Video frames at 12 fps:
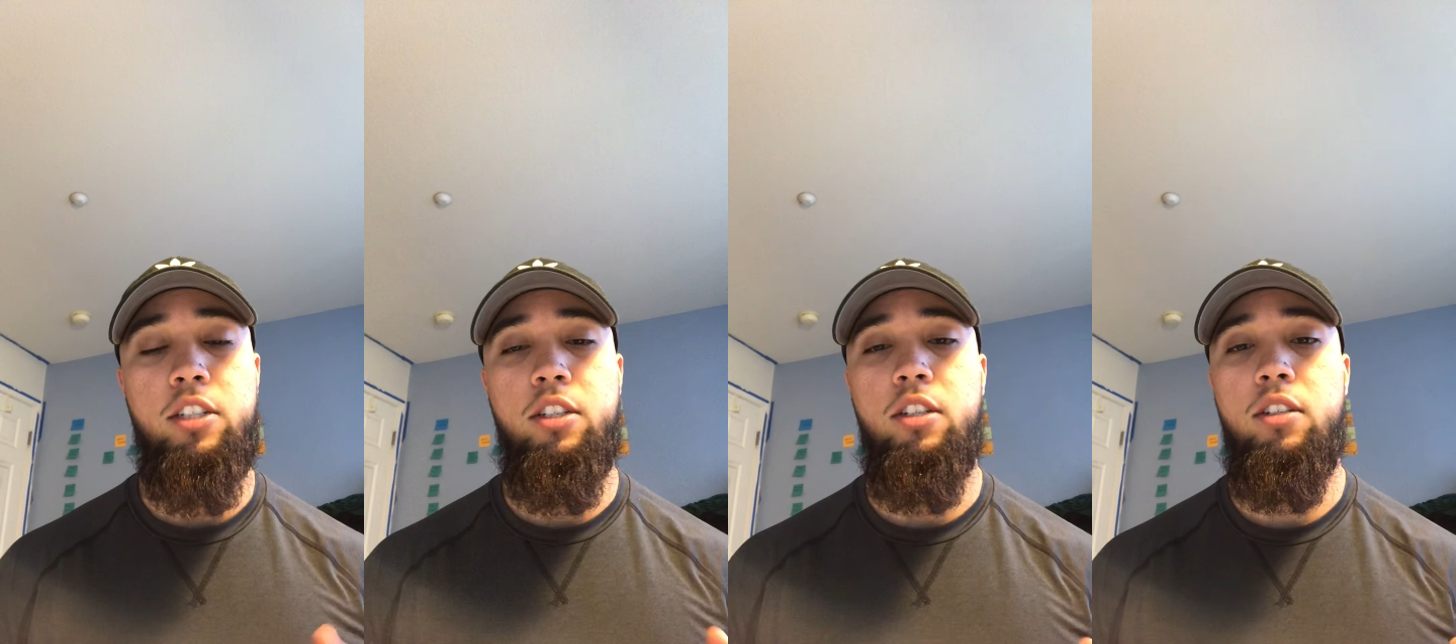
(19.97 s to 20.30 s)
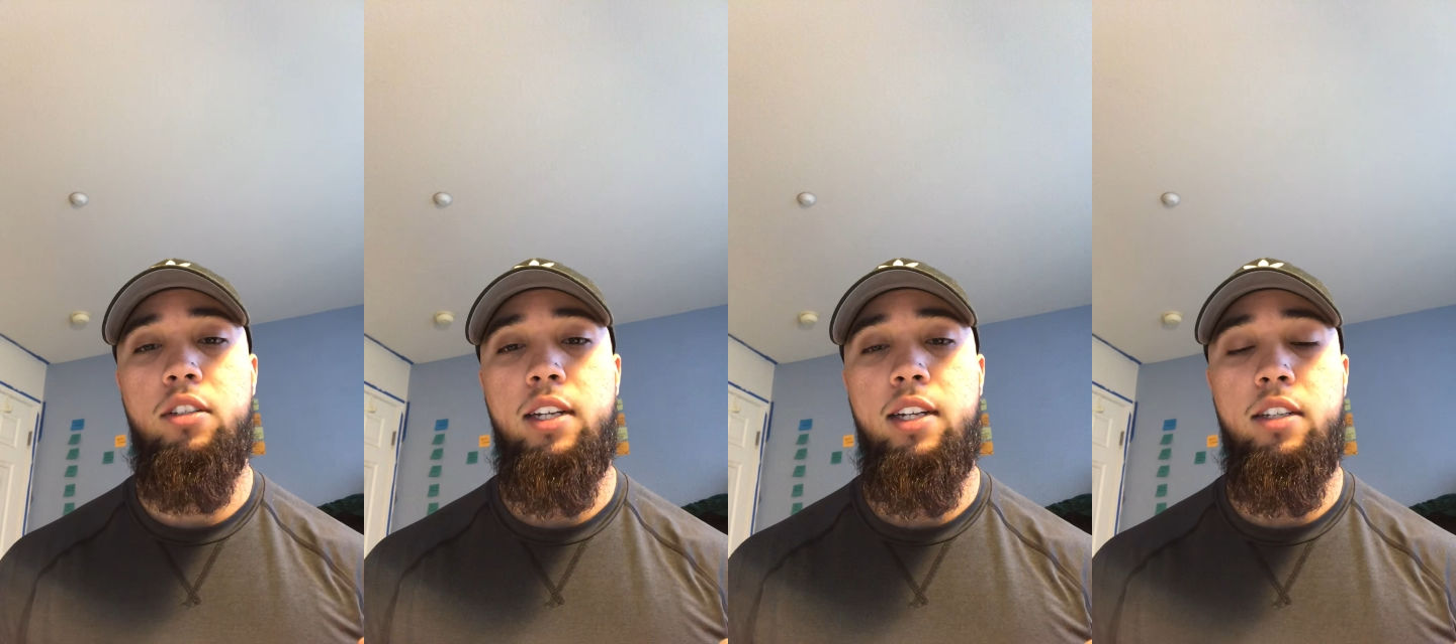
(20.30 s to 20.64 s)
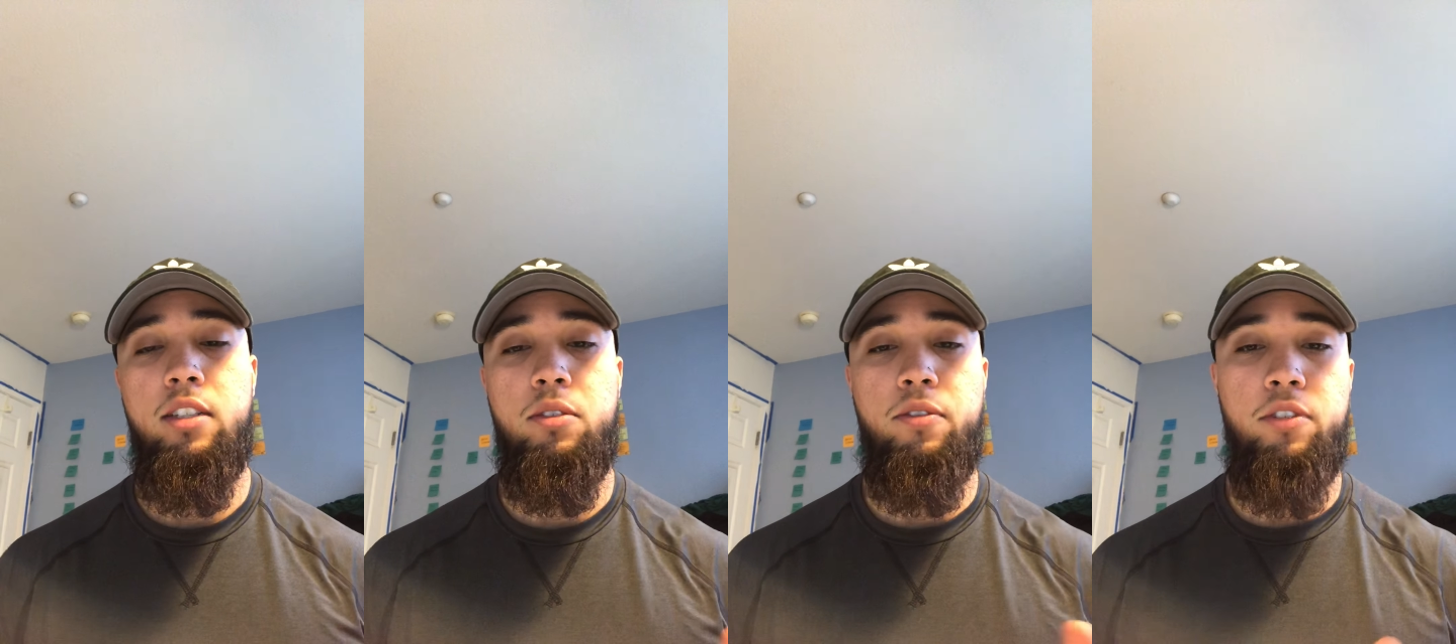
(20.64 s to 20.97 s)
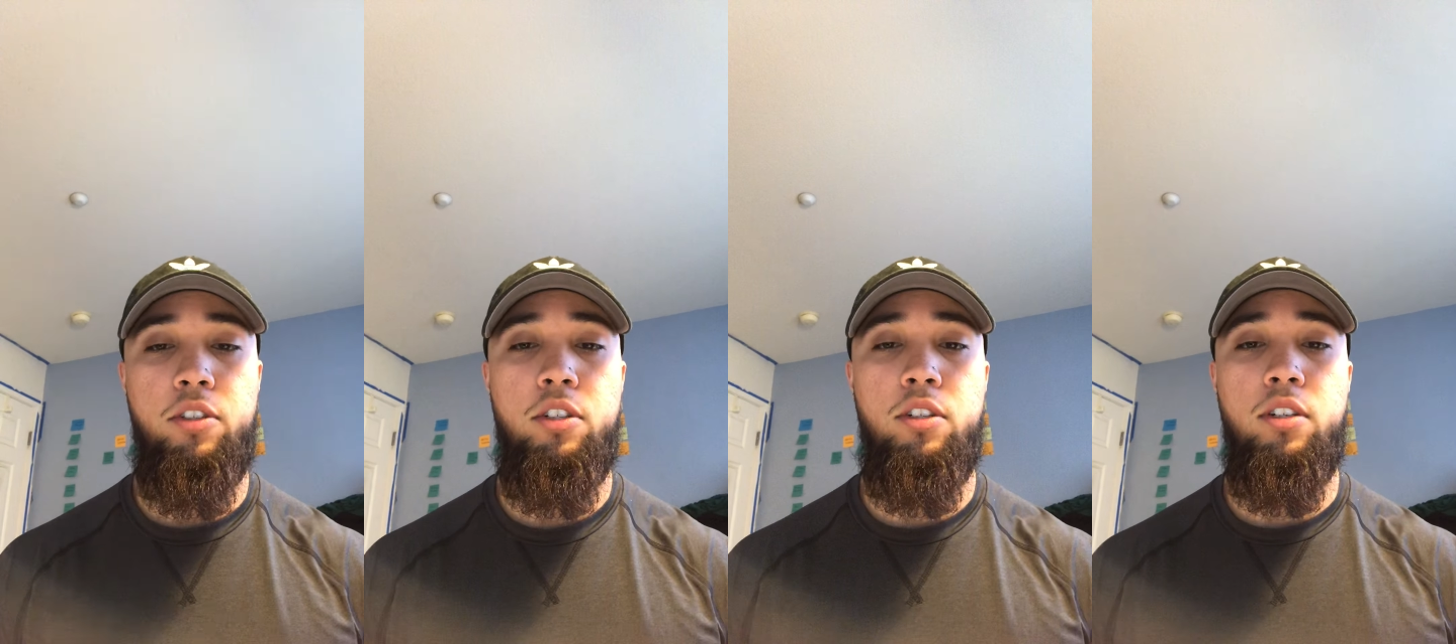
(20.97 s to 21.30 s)
So that is
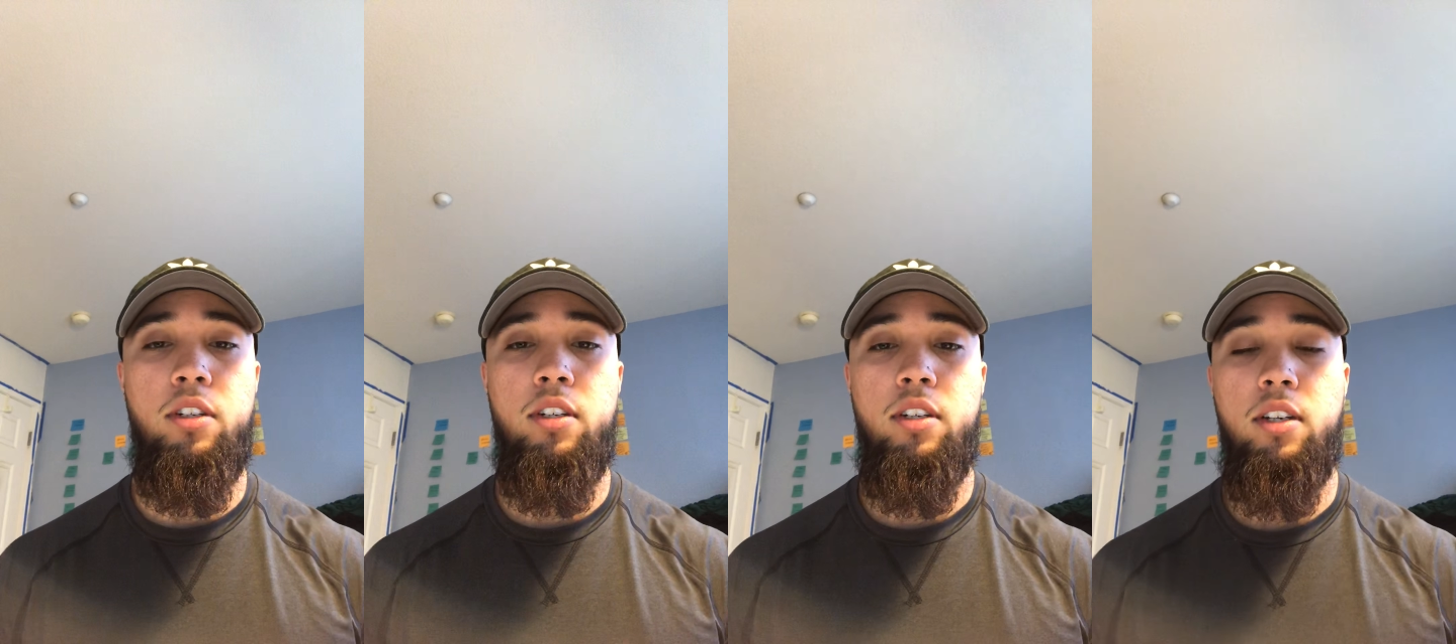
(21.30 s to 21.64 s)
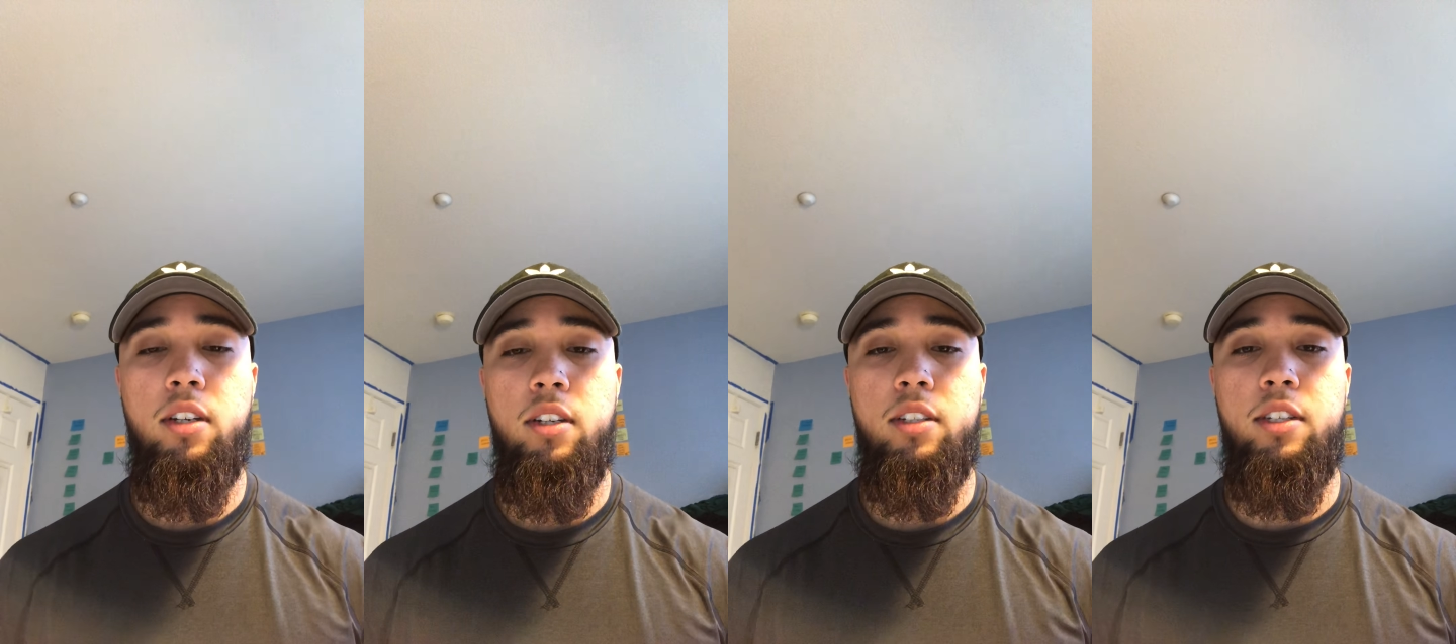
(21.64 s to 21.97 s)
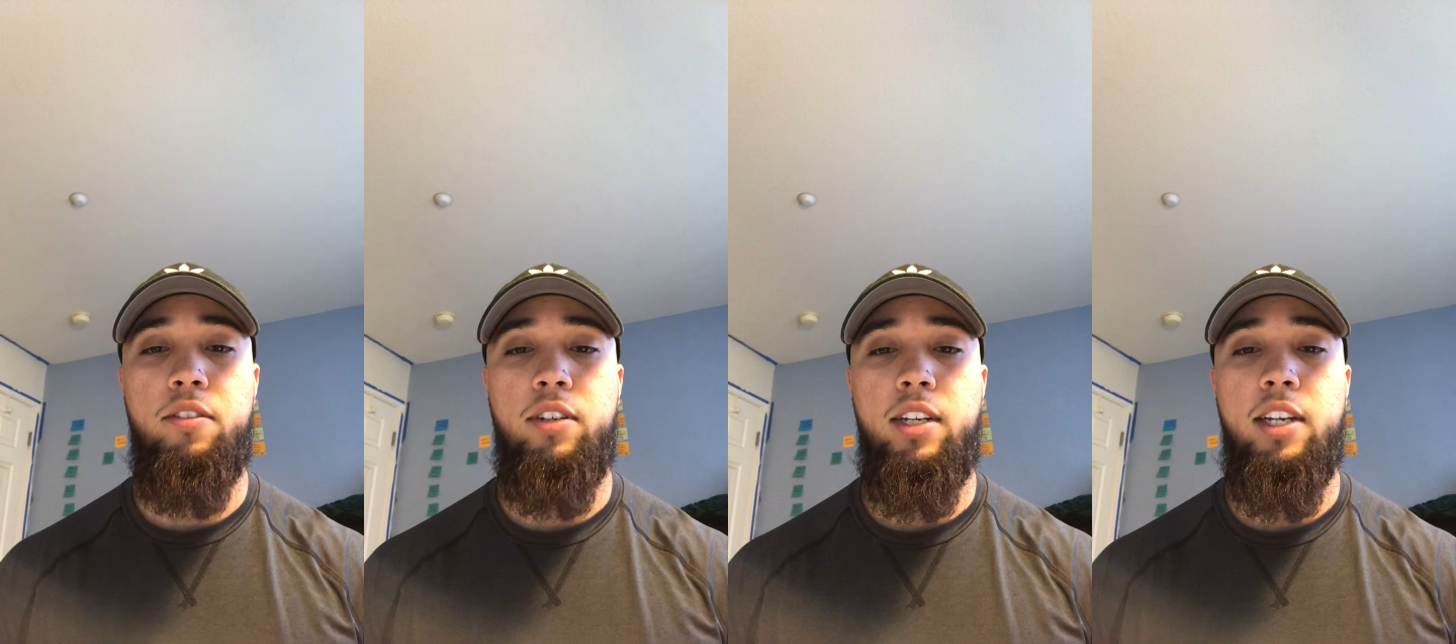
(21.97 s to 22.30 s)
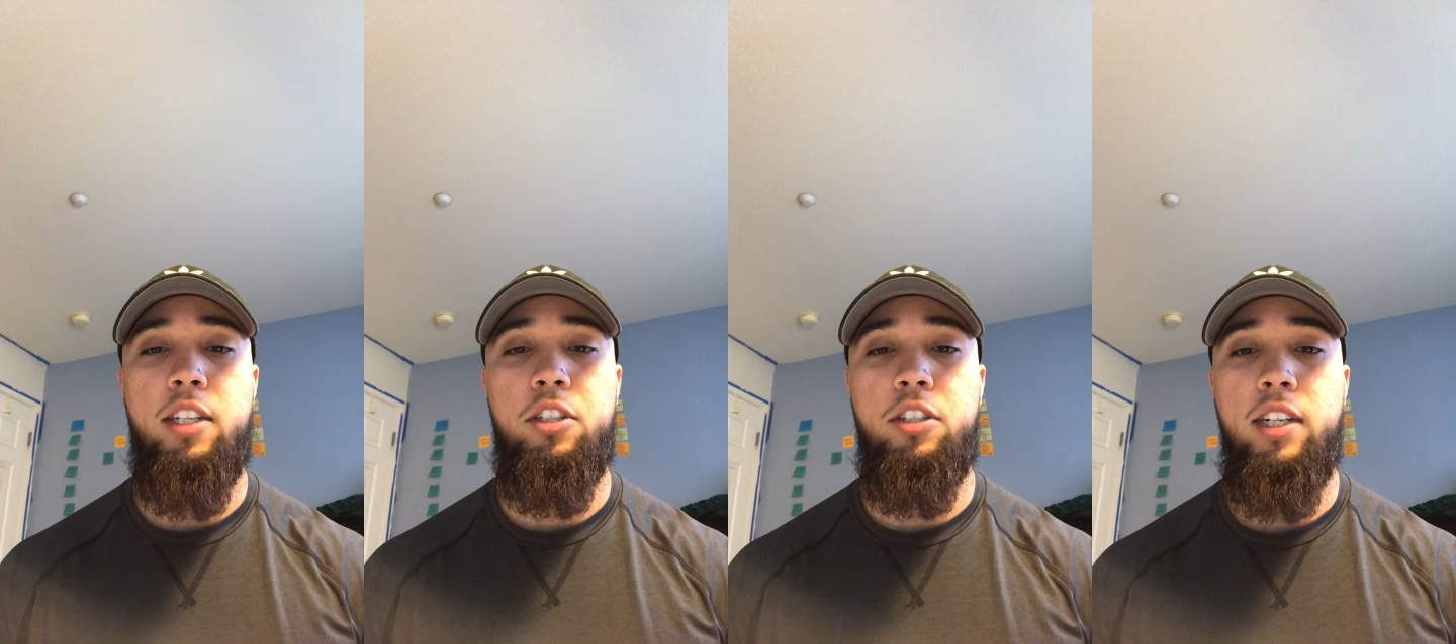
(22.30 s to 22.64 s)
food, different
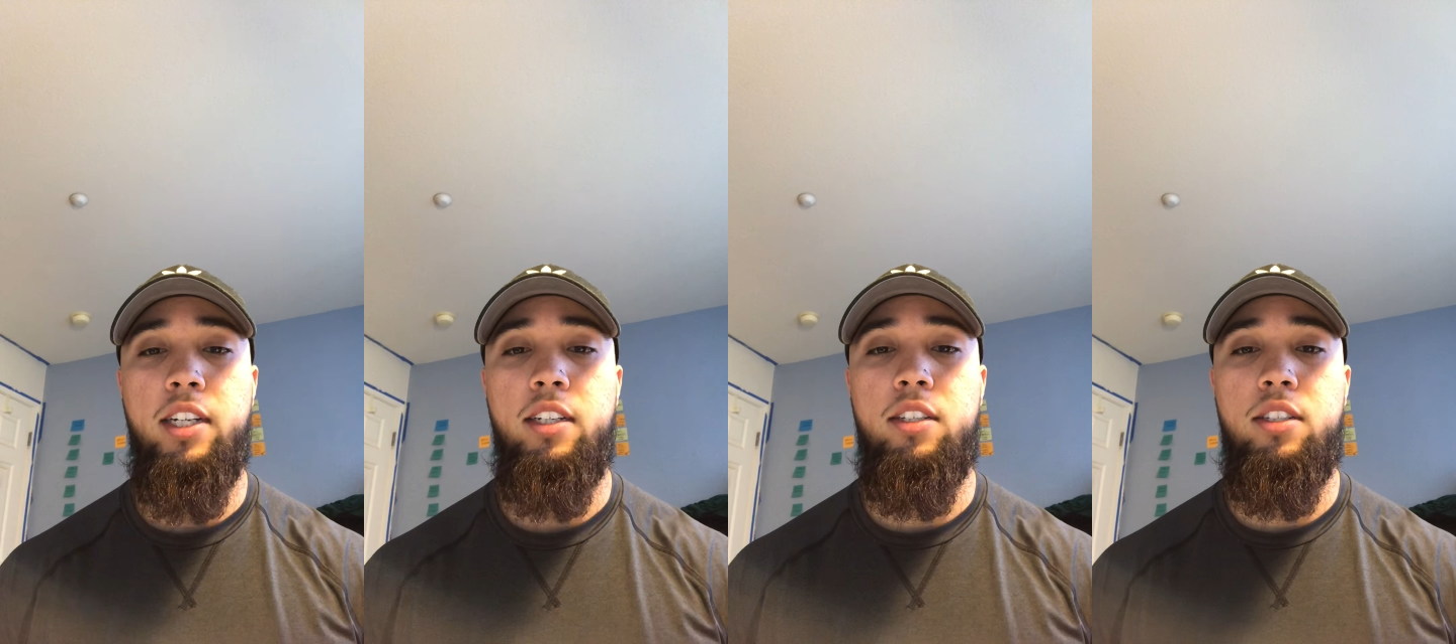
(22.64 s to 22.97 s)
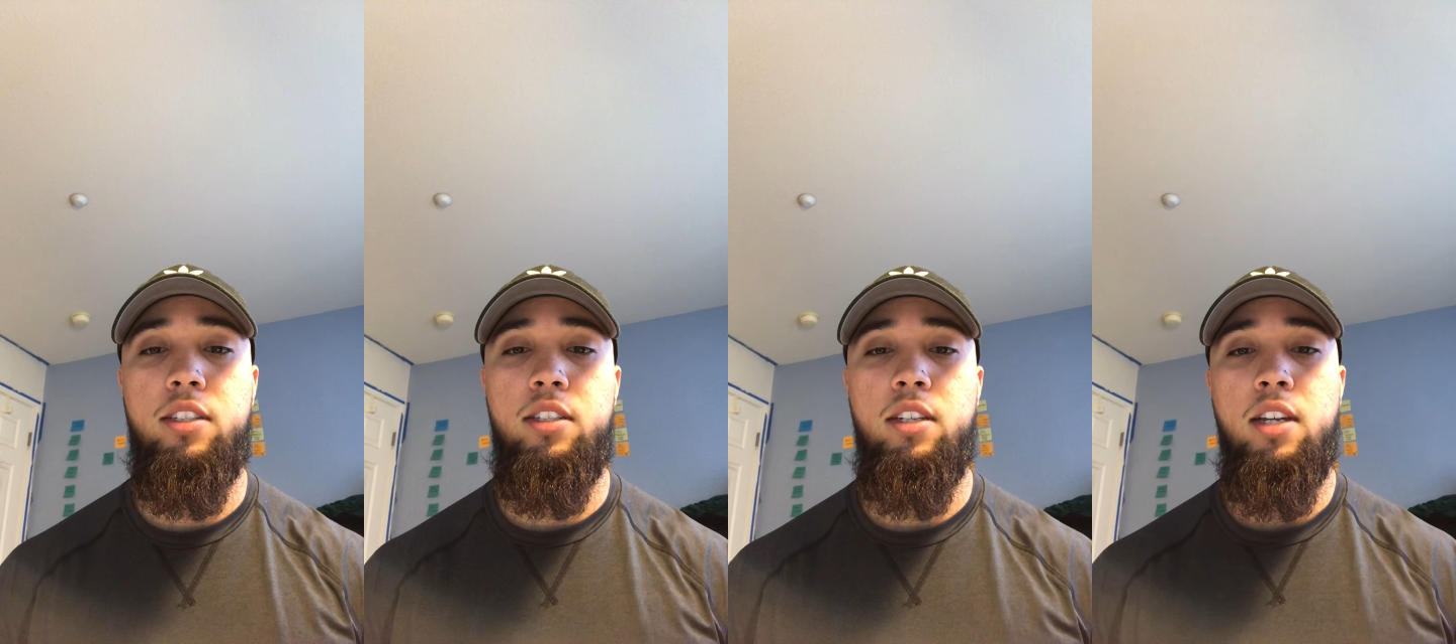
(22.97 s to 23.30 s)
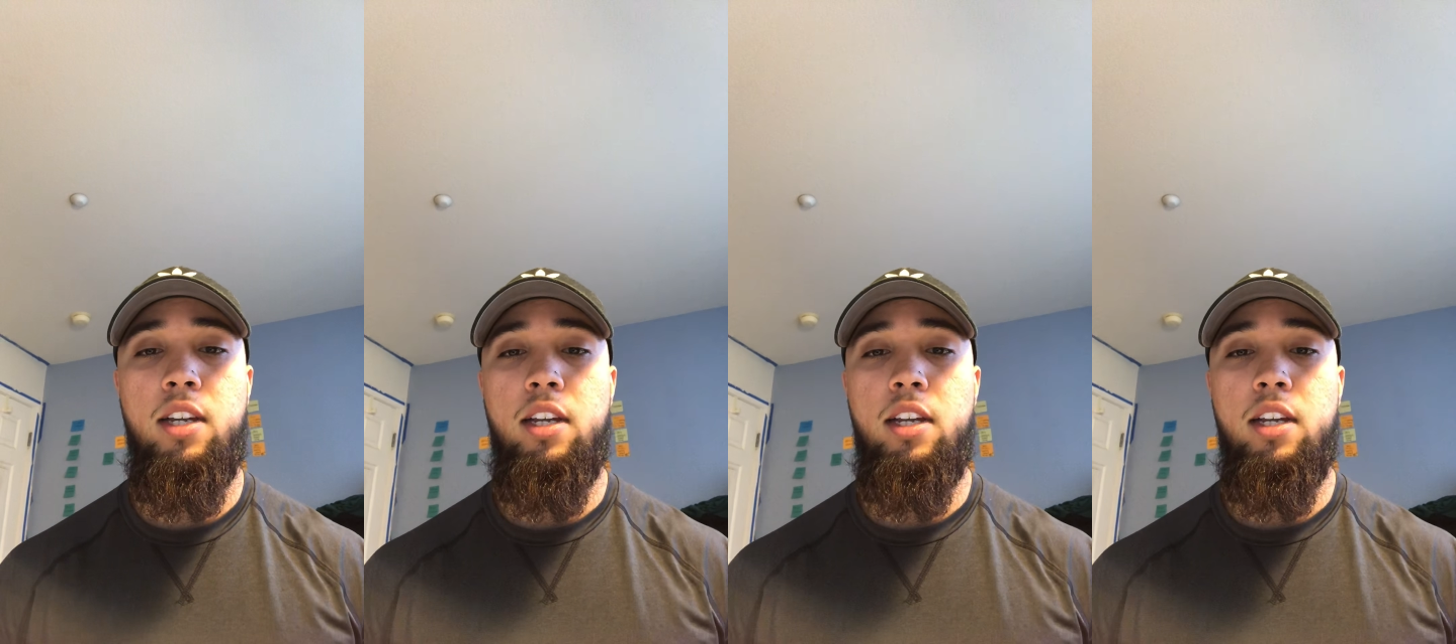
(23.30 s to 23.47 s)
kind of drinks,